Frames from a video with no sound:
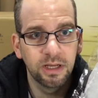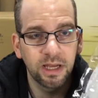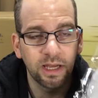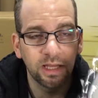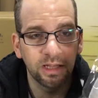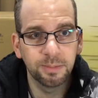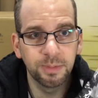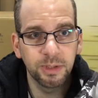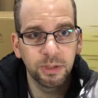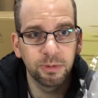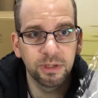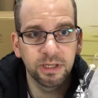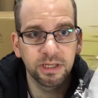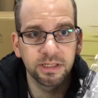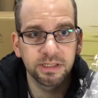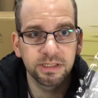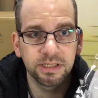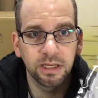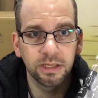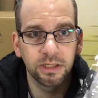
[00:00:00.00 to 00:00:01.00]
and they'll be willing to
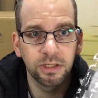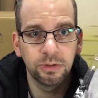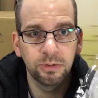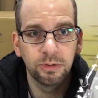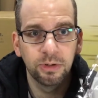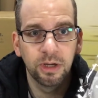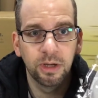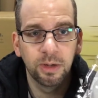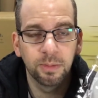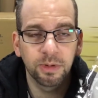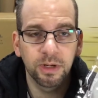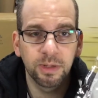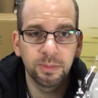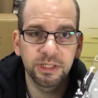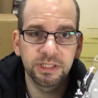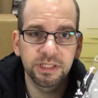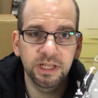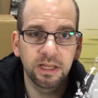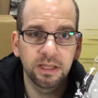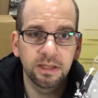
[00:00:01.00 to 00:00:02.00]
sell you pretty
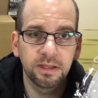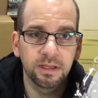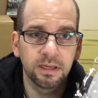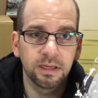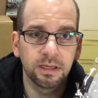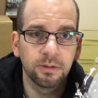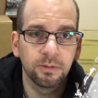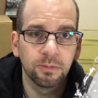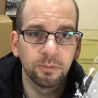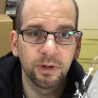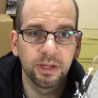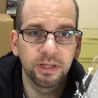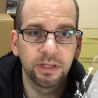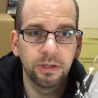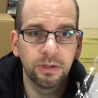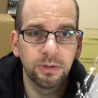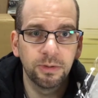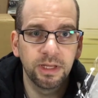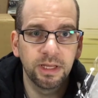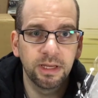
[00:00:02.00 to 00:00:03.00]
much anything, whether
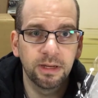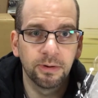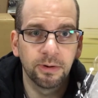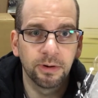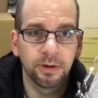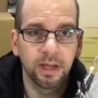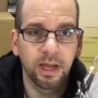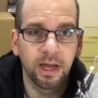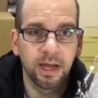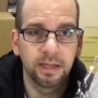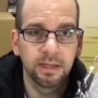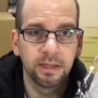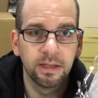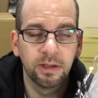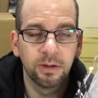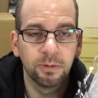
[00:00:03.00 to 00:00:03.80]
you need it or not,